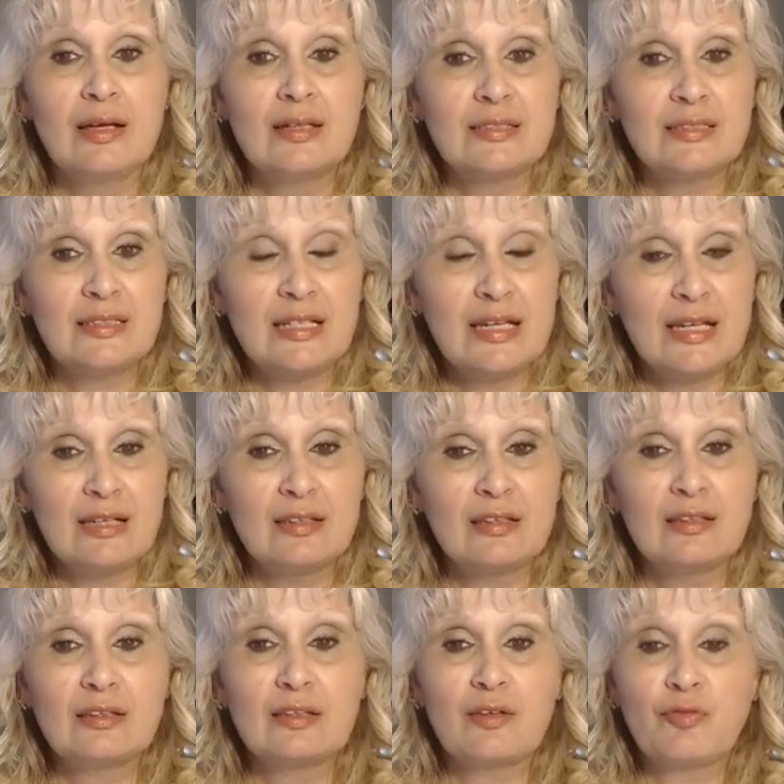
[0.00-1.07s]
See,
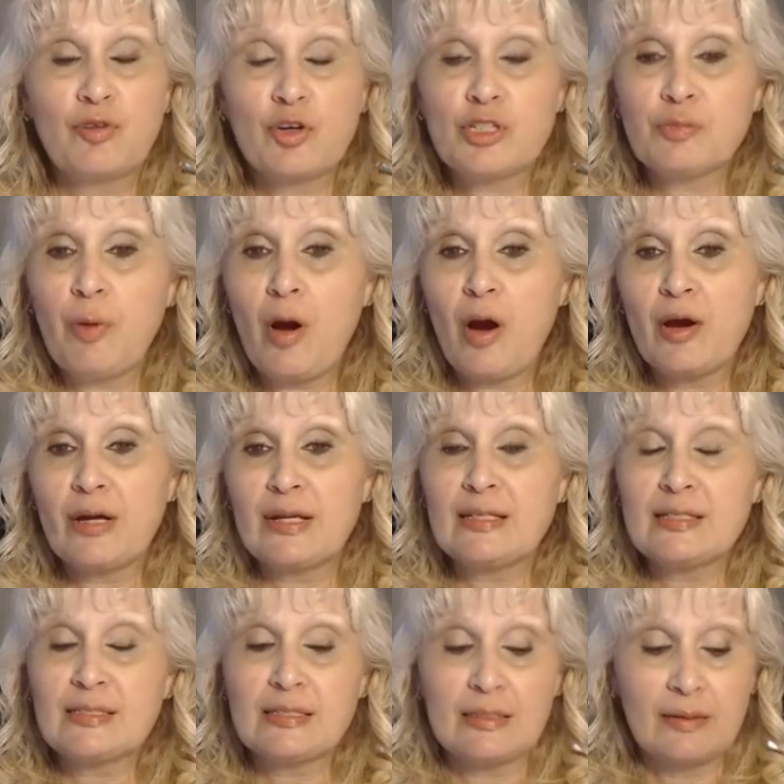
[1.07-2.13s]
the first part
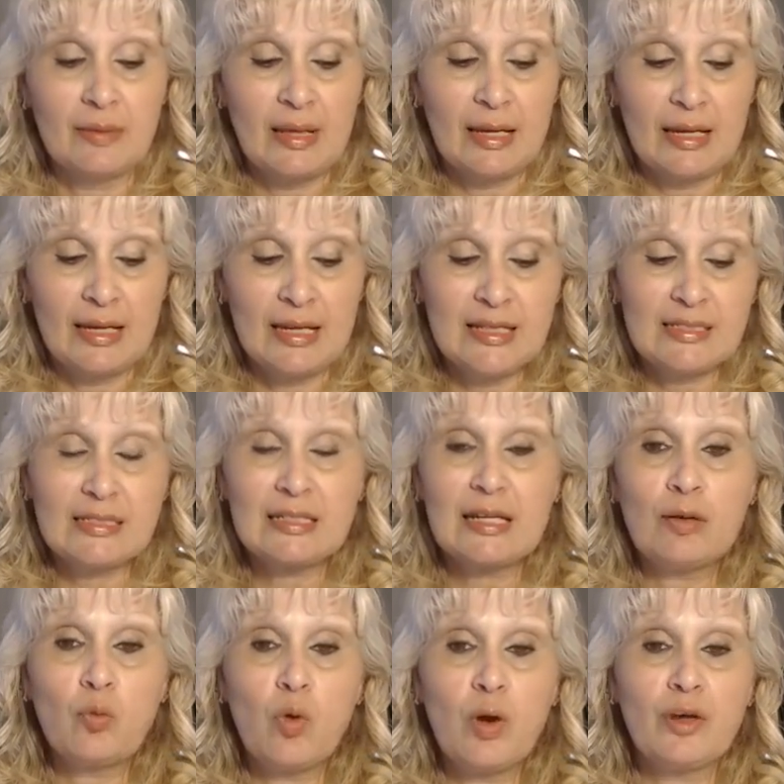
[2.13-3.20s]
is, isn't
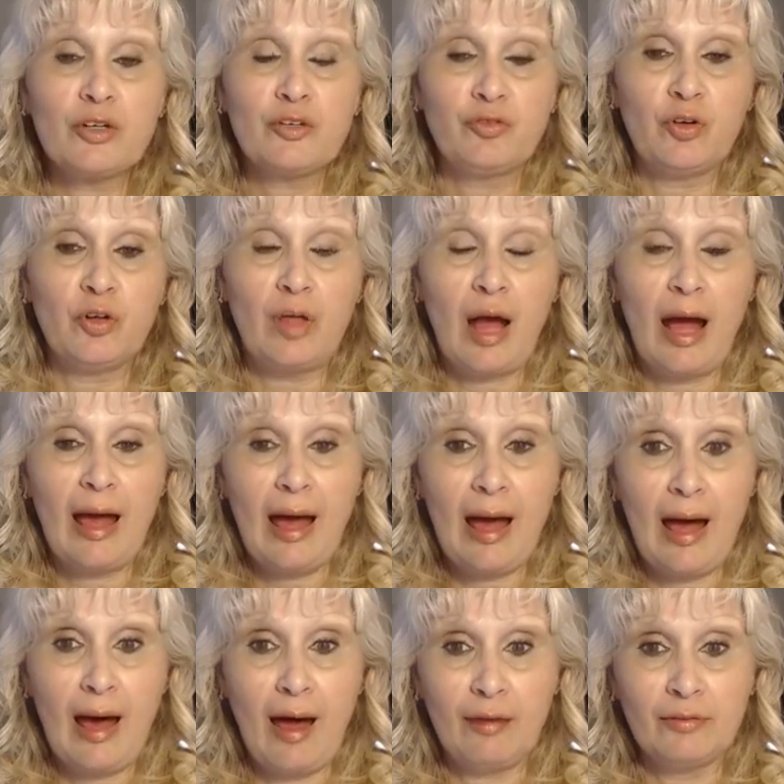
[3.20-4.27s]
it wonderful? I
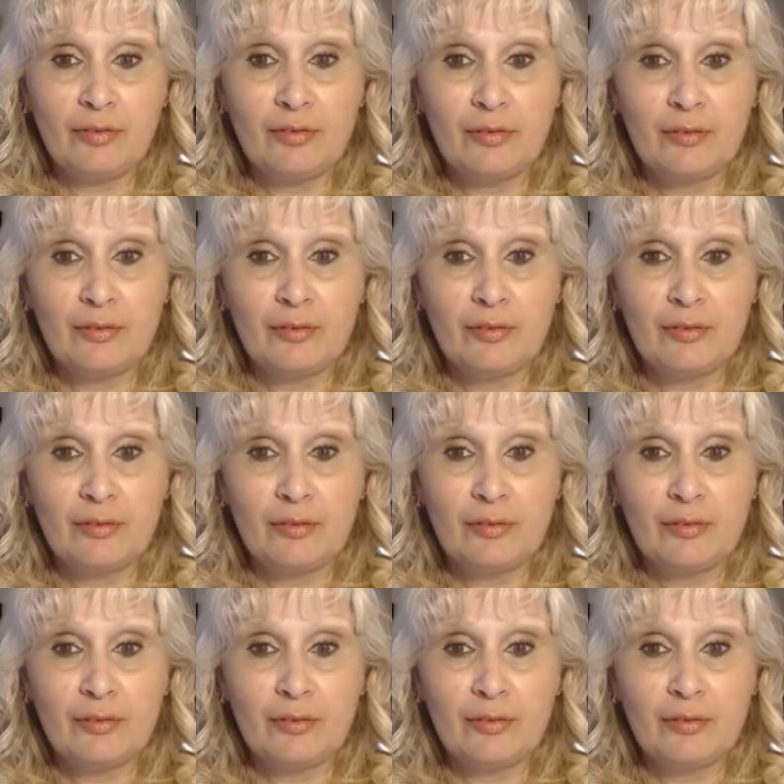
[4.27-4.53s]
have.